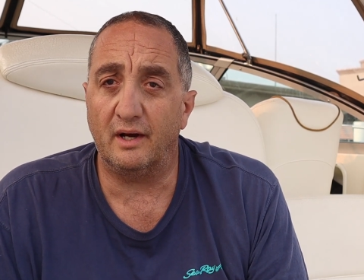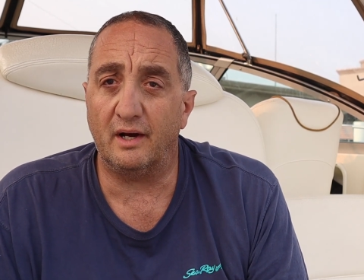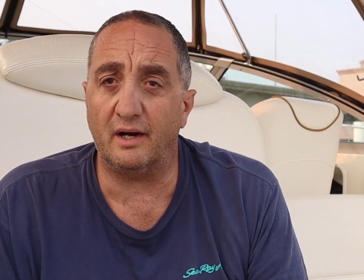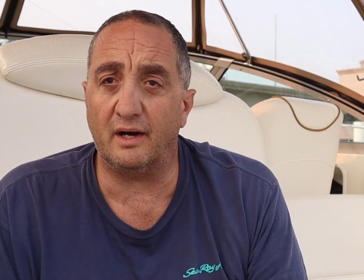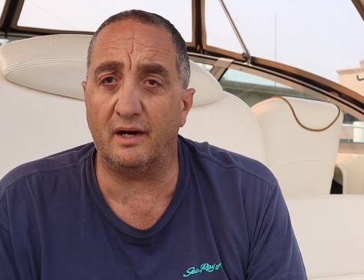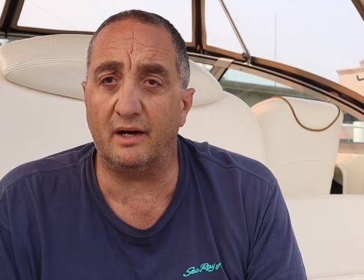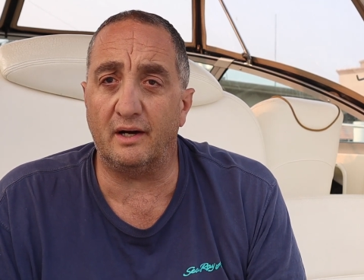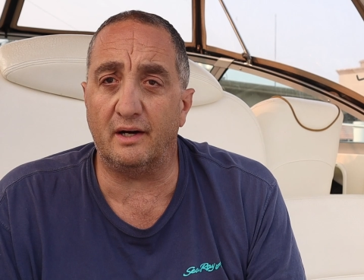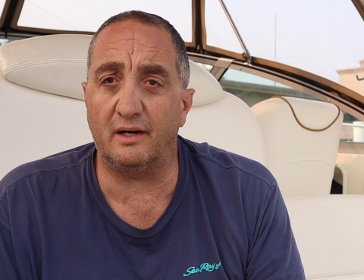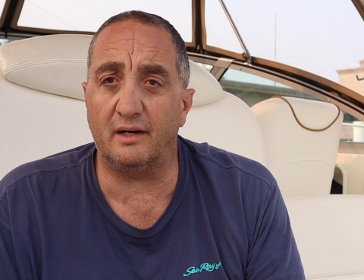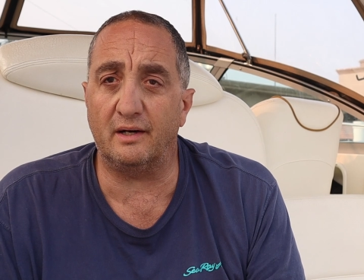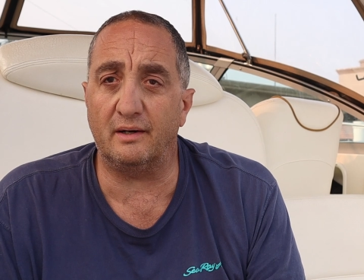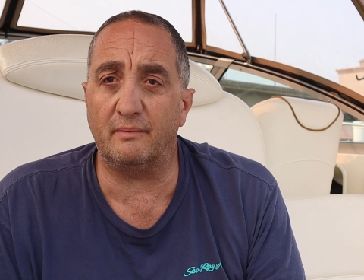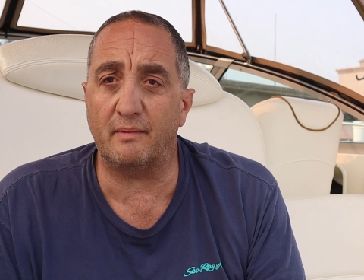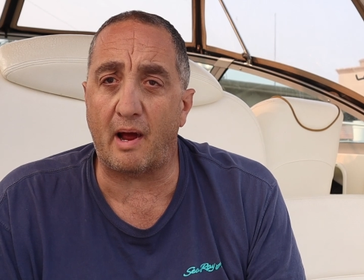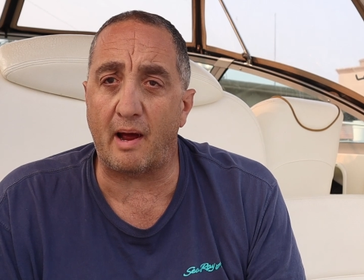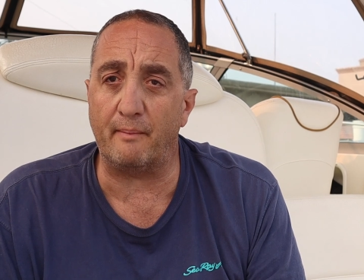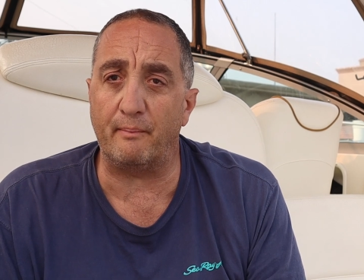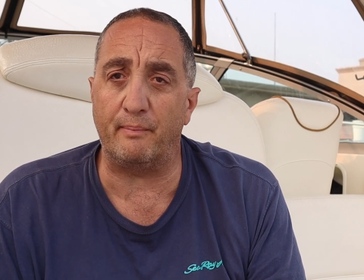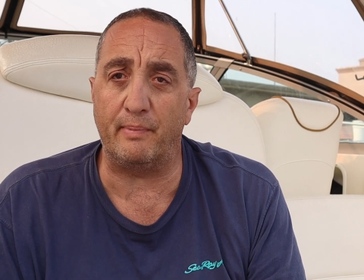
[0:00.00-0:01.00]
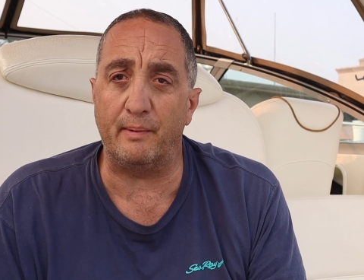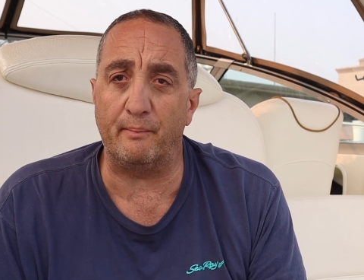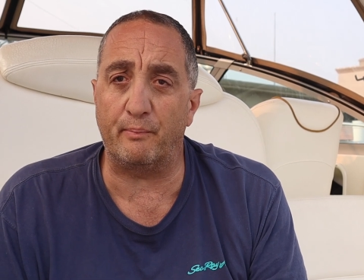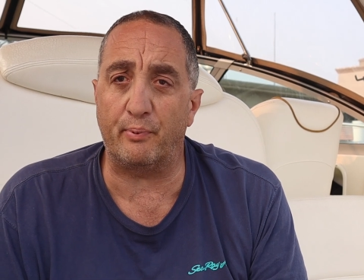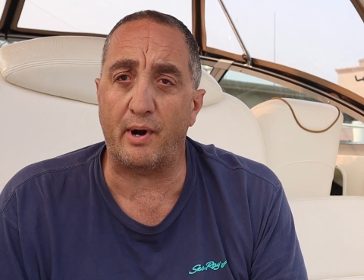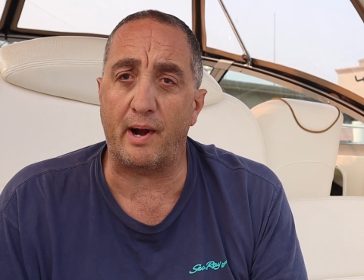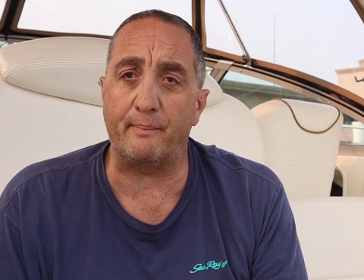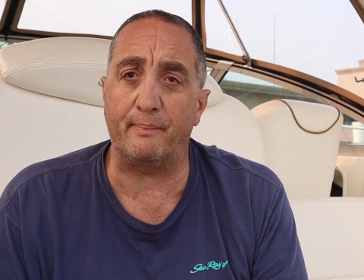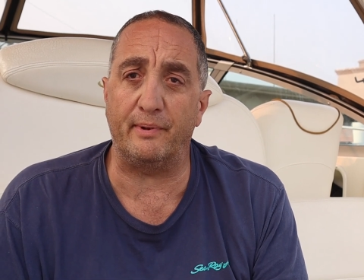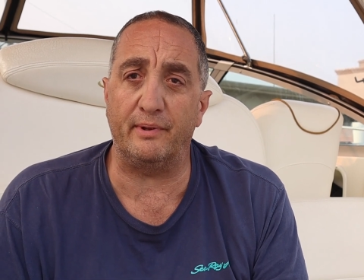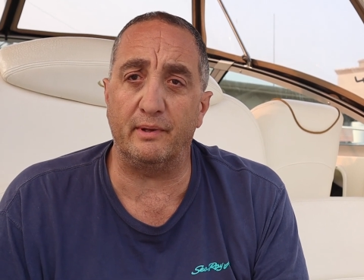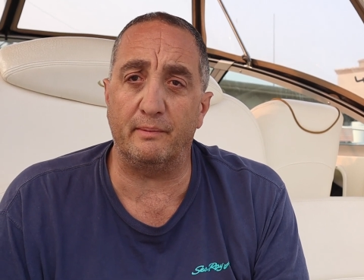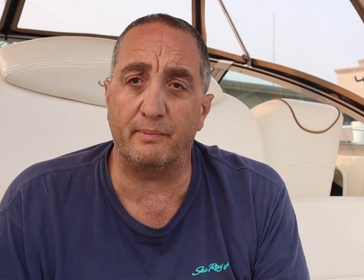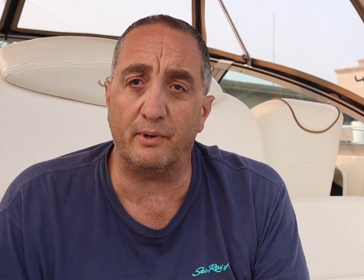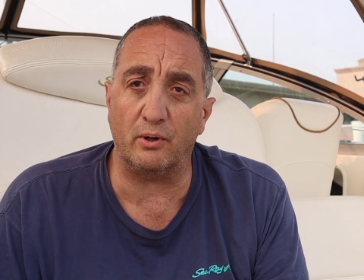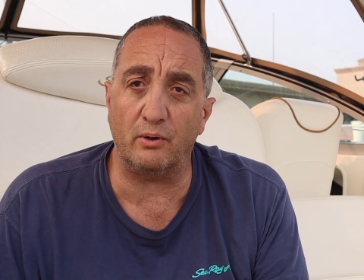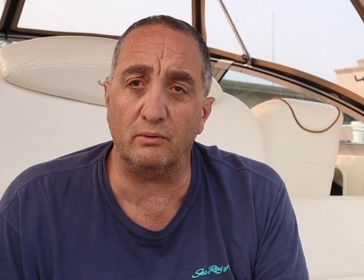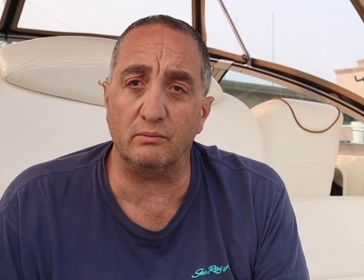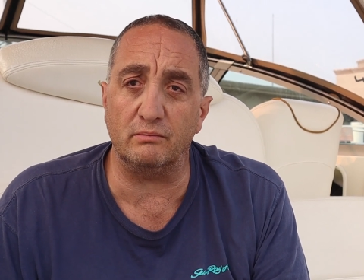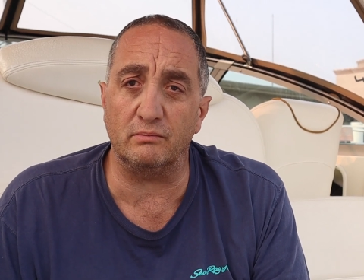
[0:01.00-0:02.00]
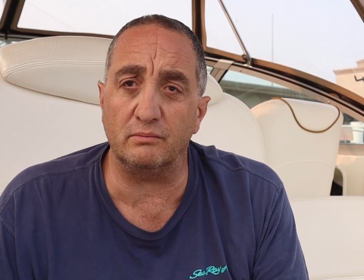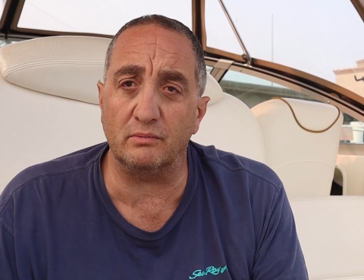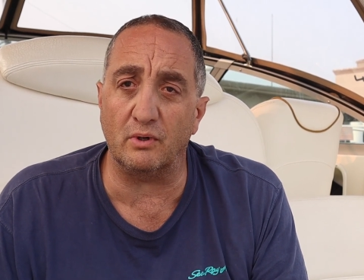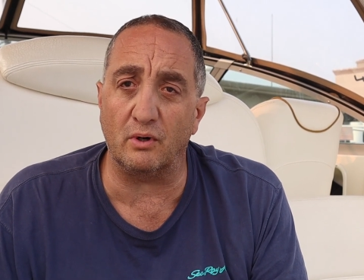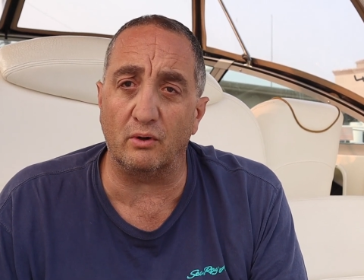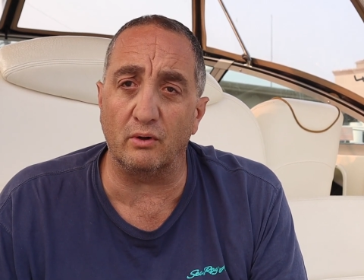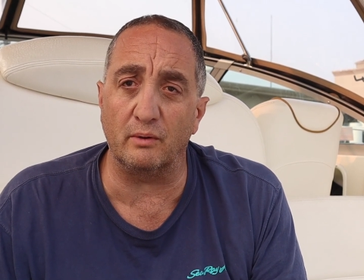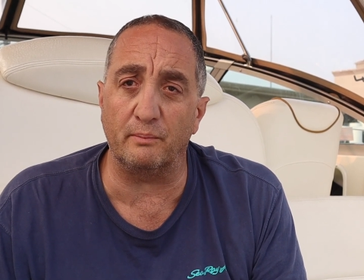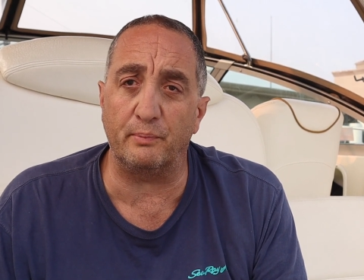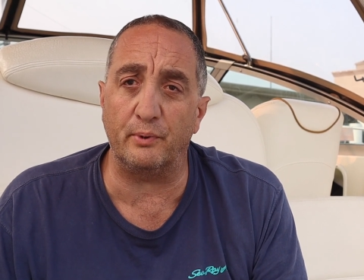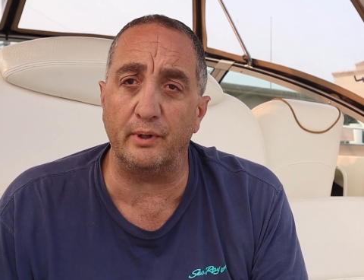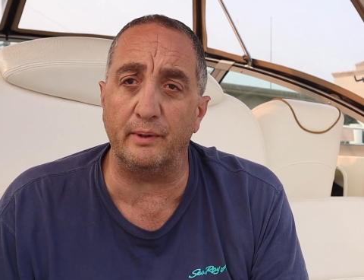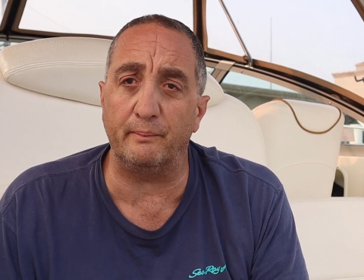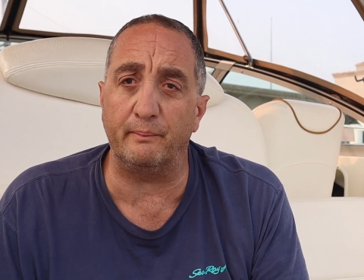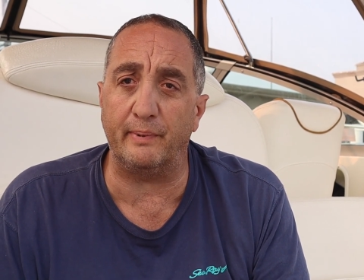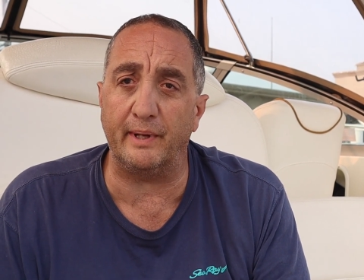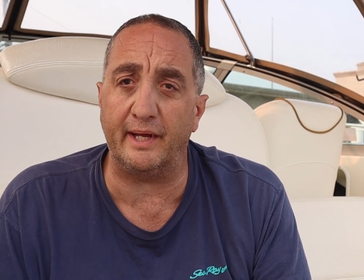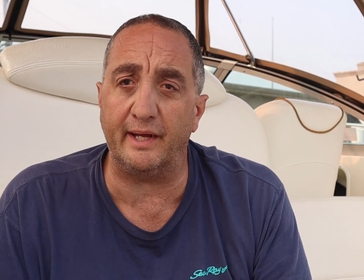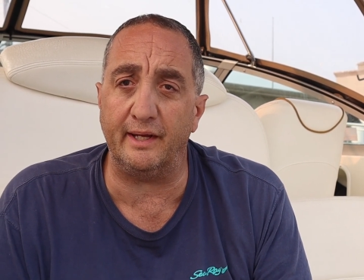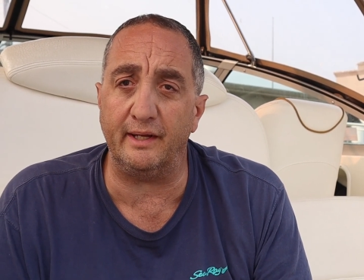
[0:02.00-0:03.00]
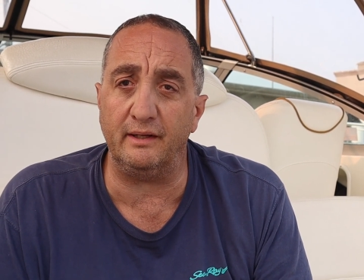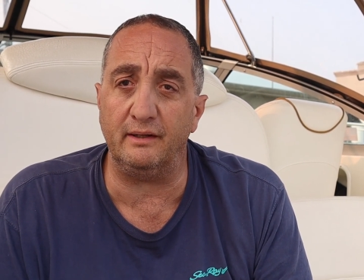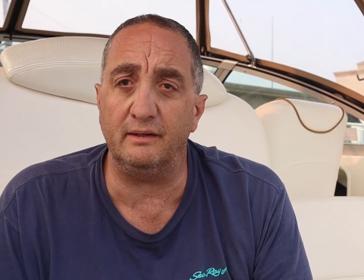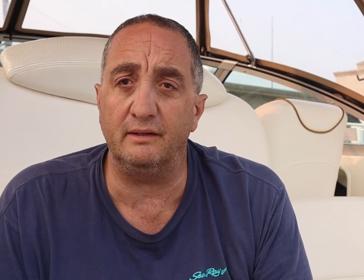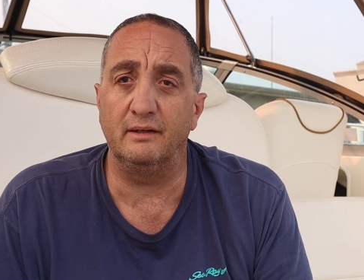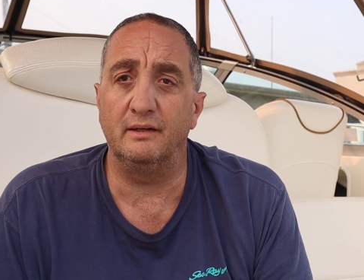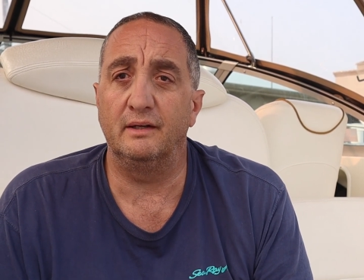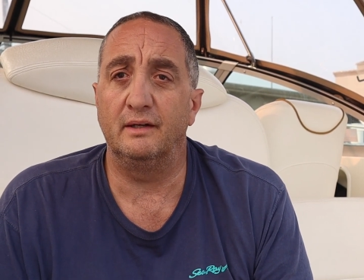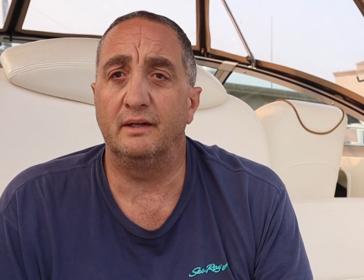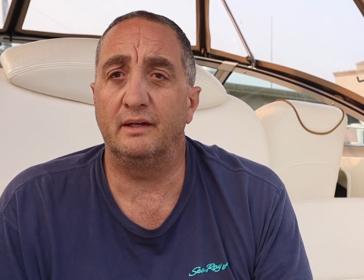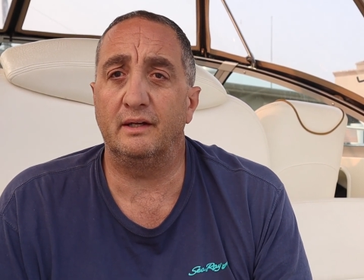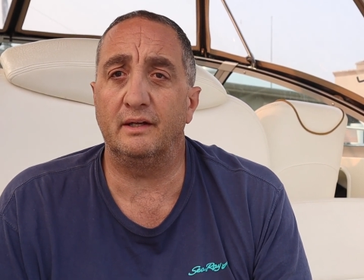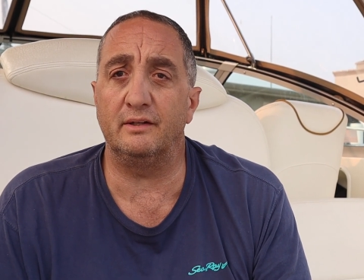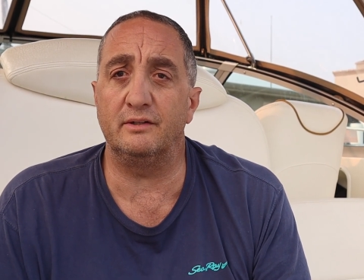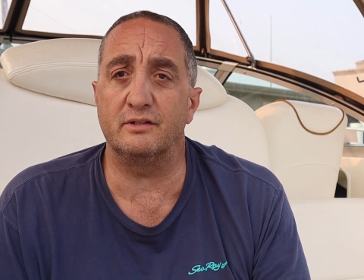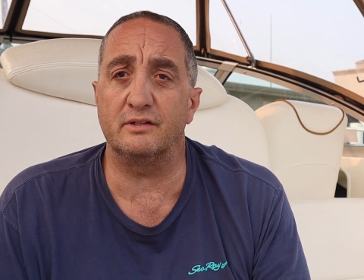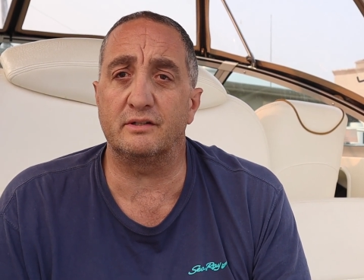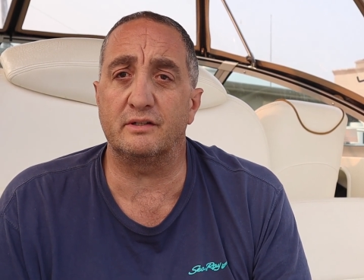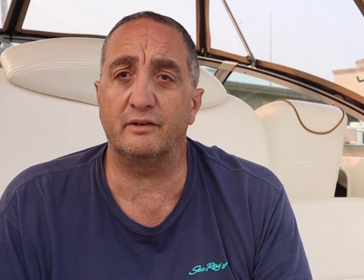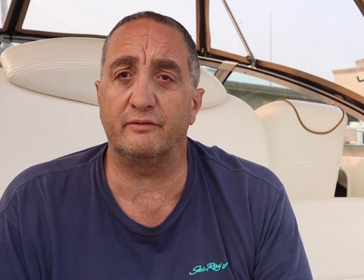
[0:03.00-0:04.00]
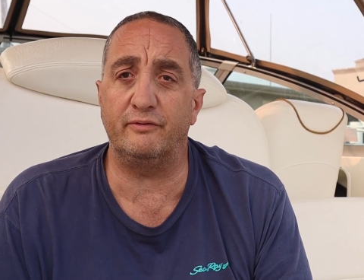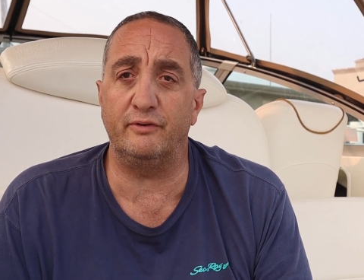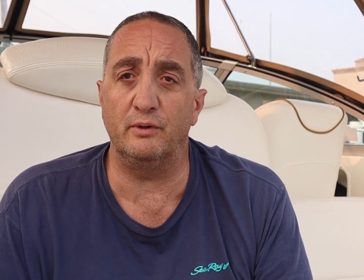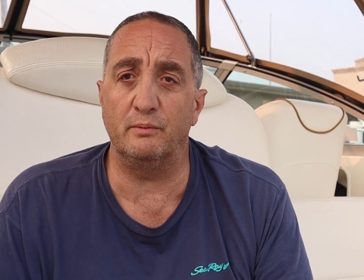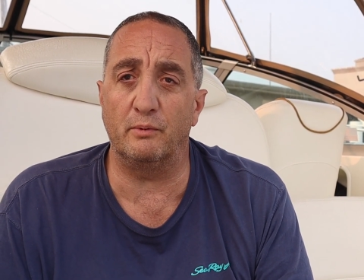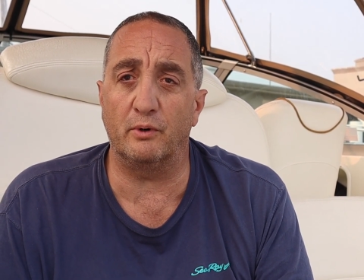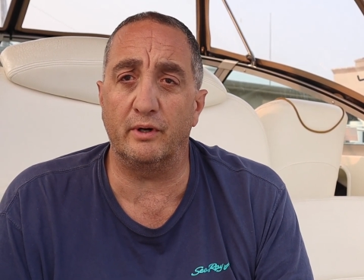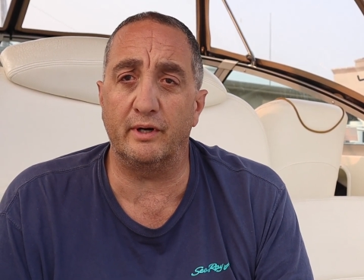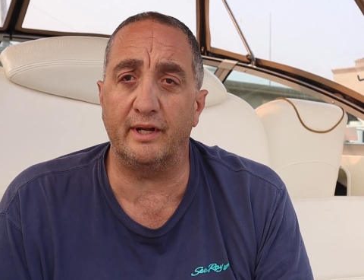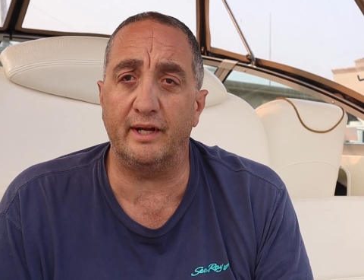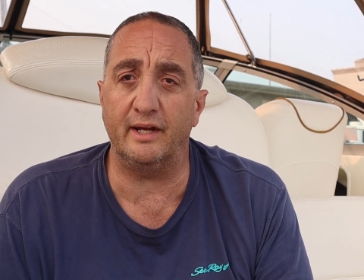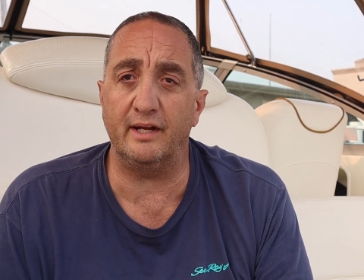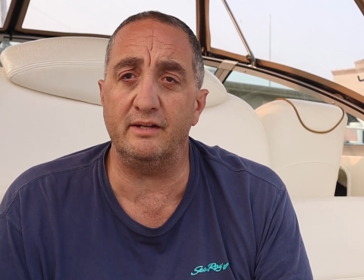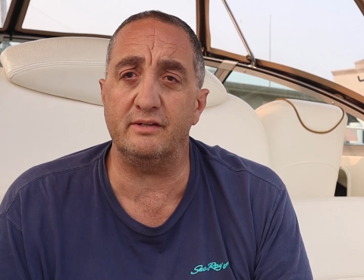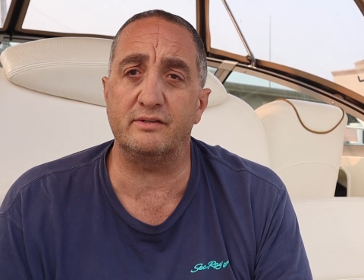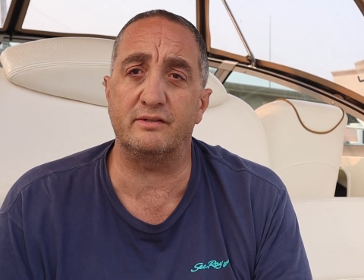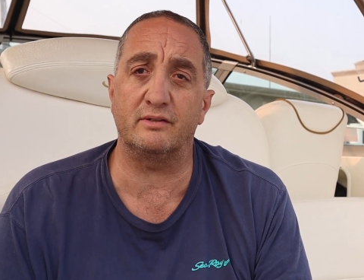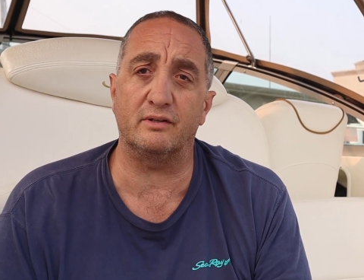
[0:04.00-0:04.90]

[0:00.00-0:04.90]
I've been prepping the boat. I'm going to put in bay in just a few more days.